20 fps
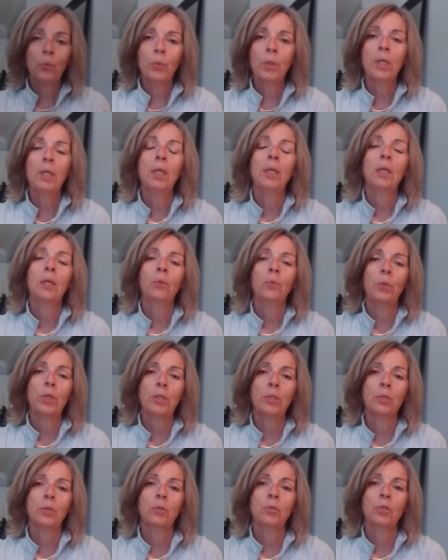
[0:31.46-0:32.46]
your reading and
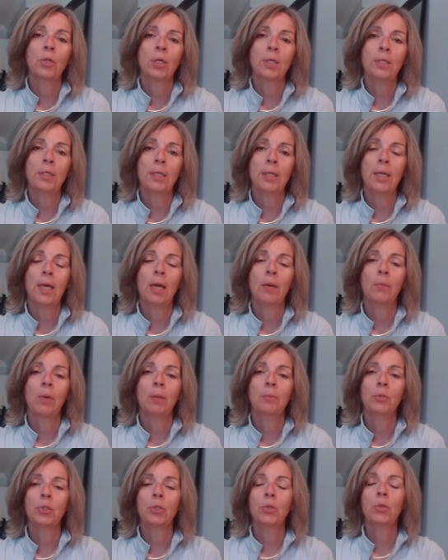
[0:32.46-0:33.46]
research on D M,
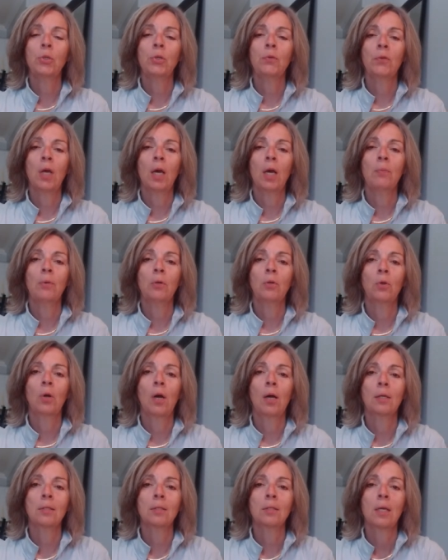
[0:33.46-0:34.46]
I'm sure you've come
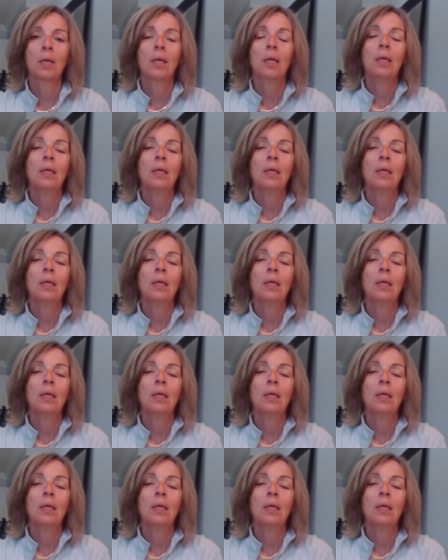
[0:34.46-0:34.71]
across